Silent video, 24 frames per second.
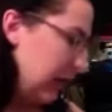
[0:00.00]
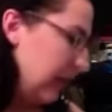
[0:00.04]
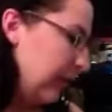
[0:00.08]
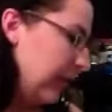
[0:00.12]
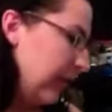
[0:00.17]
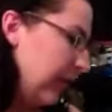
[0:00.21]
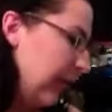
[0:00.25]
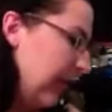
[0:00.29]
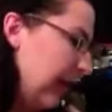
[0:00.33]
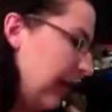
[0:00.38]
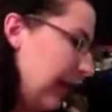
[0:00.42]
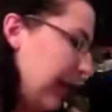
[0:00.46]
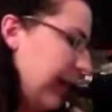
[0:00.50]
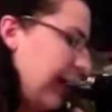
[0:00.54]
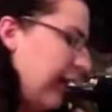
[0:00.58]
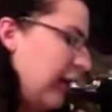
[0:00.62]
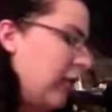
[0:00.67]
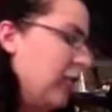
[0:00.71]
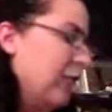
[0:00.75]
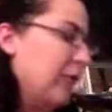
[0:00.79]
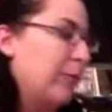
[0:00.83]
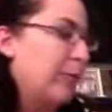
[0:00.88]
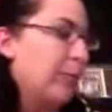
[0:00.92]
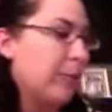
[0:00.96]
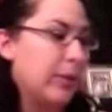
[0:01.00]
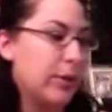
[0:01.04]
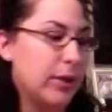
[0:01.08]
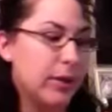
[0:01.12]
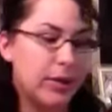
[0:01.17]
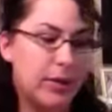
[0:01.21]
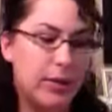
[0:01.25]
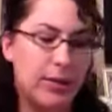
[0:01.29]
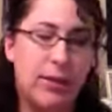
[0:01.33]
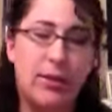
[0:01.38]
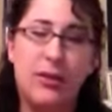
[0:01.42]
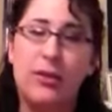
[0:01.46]
Then I have
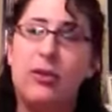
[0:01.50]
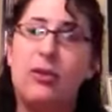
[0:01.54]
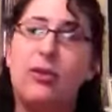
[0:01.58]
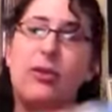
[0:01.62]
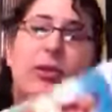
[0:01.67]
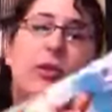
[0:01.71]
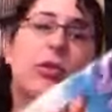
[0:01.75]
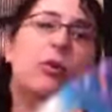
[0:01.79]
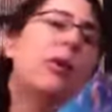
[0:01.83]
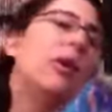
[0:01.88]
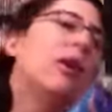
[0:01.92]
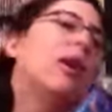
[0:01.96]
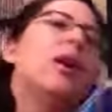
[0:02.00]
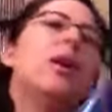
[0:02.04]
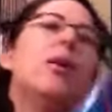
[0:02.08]
book 2